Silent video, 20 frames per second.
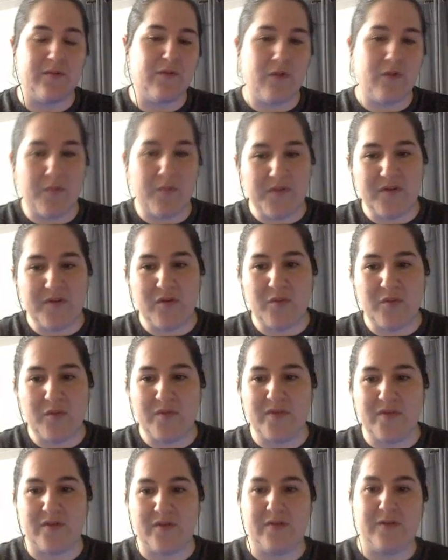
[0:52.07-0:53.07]

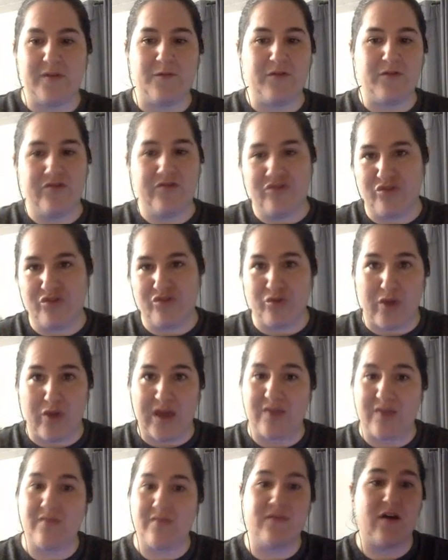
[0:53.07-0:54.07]
chromosomes are different
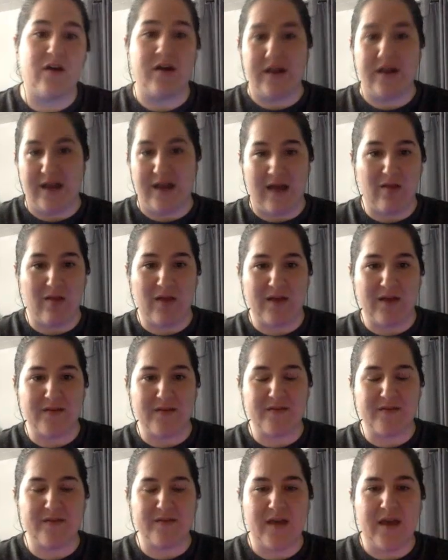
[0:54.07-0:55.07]
strands on a
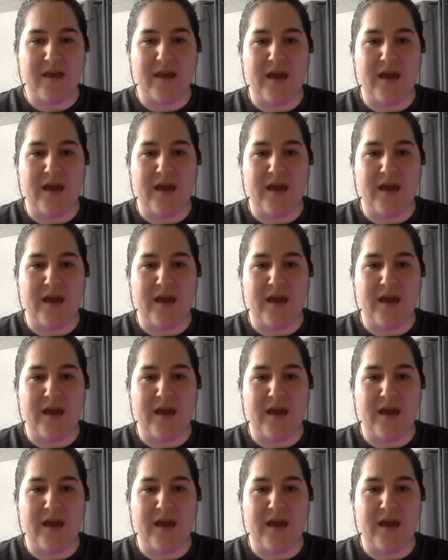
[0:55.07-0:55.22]
necklace.